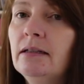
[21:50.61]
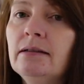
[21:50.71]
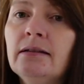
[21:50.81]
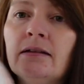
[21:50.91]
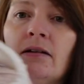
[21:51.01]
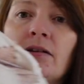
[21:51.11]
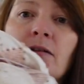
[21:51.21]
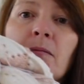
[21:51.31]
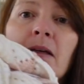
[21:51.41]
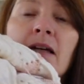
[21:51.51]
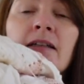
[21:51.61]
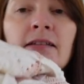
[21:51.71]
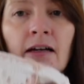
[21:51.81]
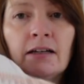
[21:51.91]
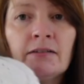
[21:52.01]
did ask me.
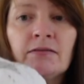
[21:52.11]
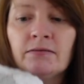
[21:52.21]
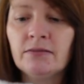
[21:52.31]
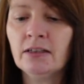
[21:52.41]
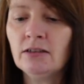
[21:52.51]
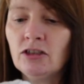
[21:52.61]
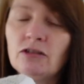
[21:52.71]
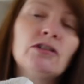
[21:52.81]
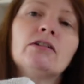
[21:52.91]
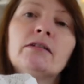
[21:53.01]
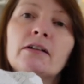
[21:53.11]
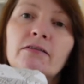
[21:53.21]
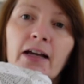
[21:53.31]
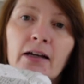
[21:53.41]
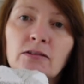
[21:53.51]
I've done a tutorial
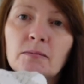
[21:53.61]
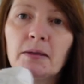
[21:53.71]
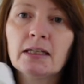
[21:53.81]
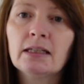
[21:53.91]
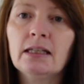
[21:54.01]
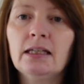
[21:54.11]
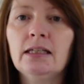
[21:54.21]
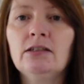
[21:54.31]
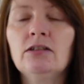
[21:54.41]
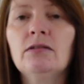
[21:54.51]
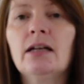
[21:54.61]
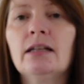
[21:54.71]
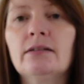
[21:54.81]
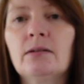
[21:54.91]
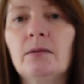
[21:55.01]
for how to make the two
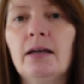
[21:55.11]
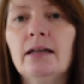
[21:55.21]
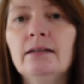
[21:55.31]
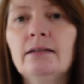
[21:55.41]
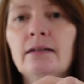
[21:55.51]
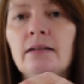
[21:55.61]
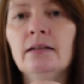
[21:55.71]
colour squares